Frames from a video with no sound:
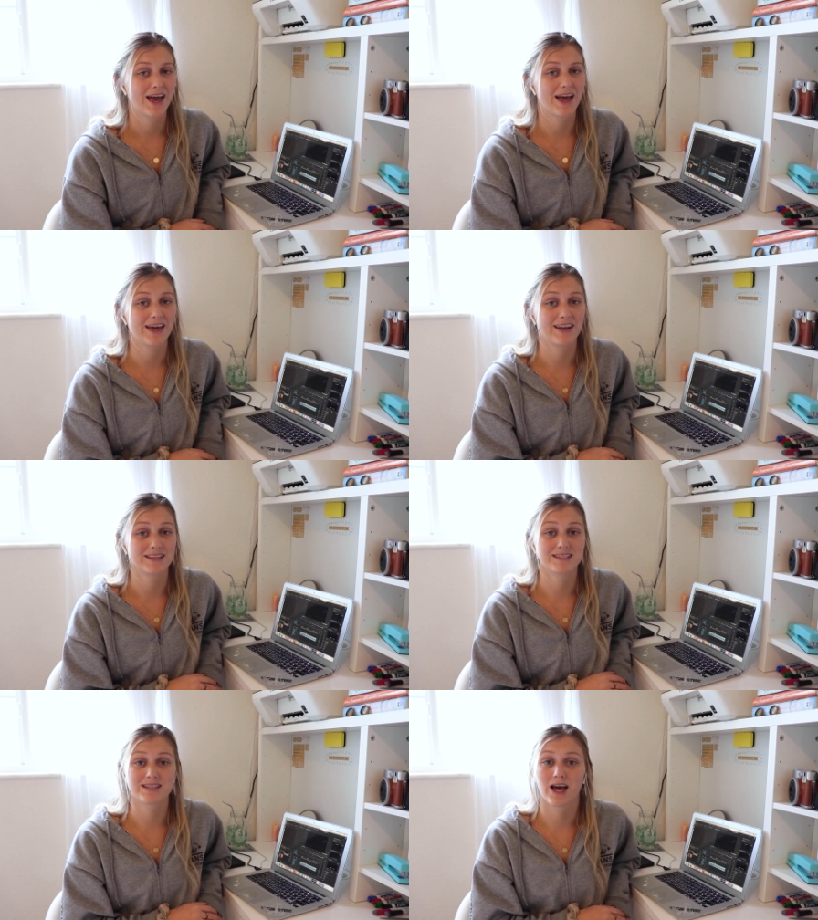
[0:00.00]
and
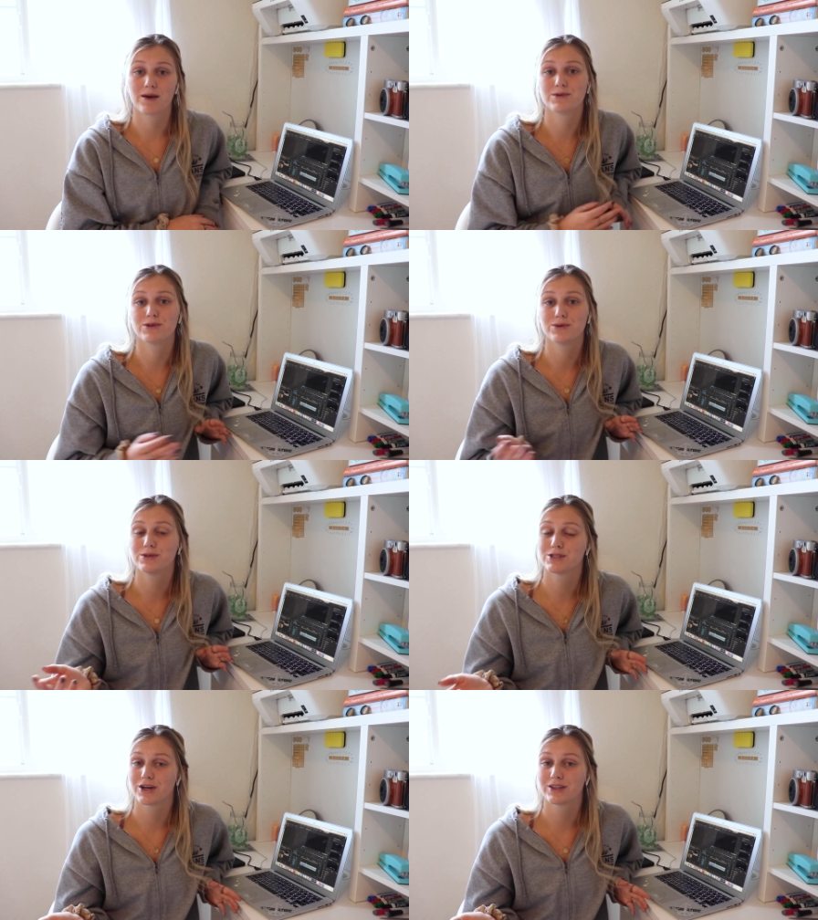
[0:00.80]
it's time to
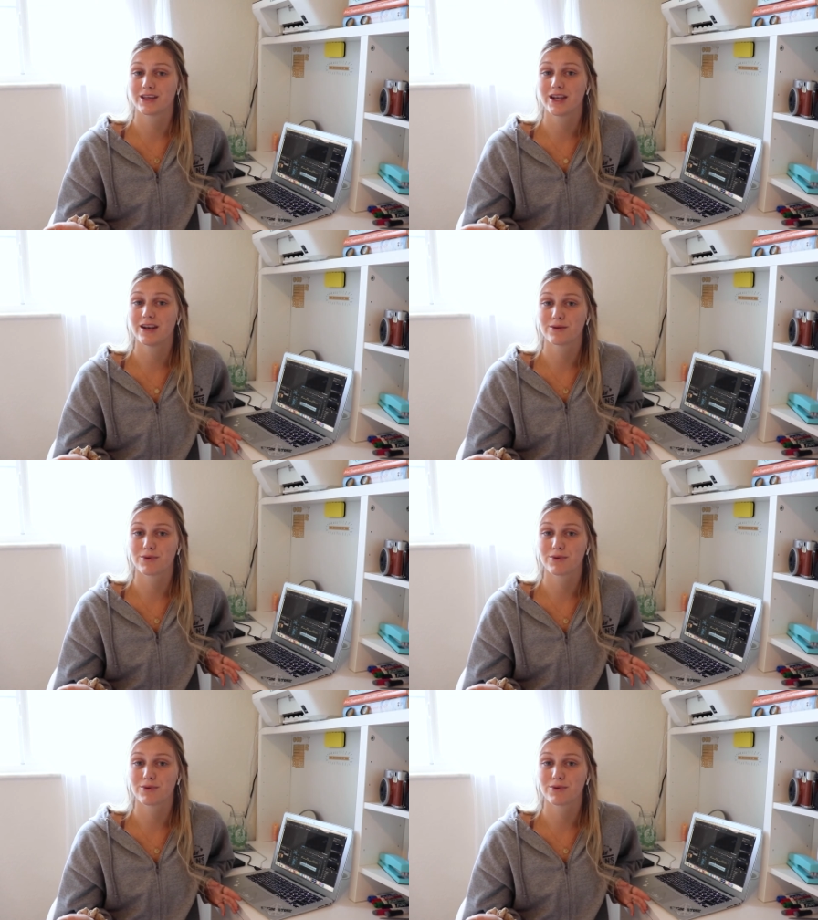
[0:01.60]
start the editing